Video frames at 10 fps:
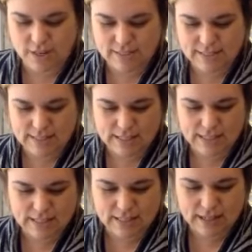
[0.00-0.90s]

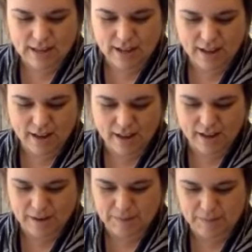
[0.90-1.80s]
dressing,
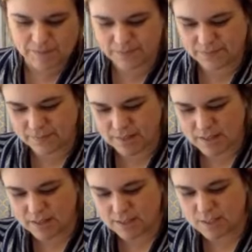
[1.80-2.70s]
um,
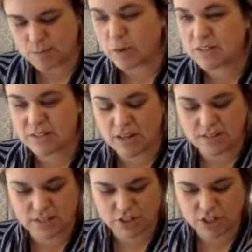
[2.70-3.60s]
smoked
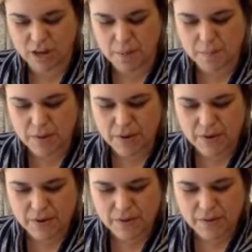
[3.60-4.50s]
sausage
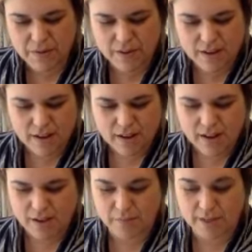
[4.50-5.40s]
gumbo.
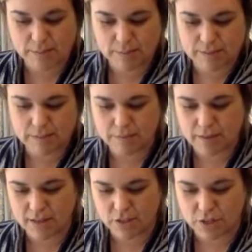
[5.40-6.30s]
Um, my husband's been
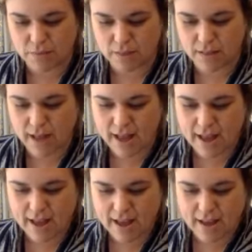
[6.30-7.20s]
making
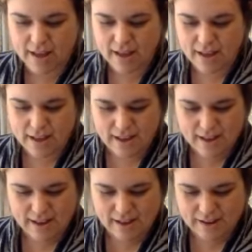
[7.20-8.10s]
jambalaya.
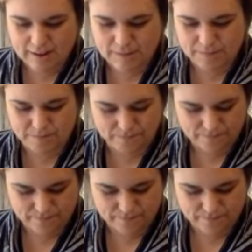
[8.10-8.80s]
Um,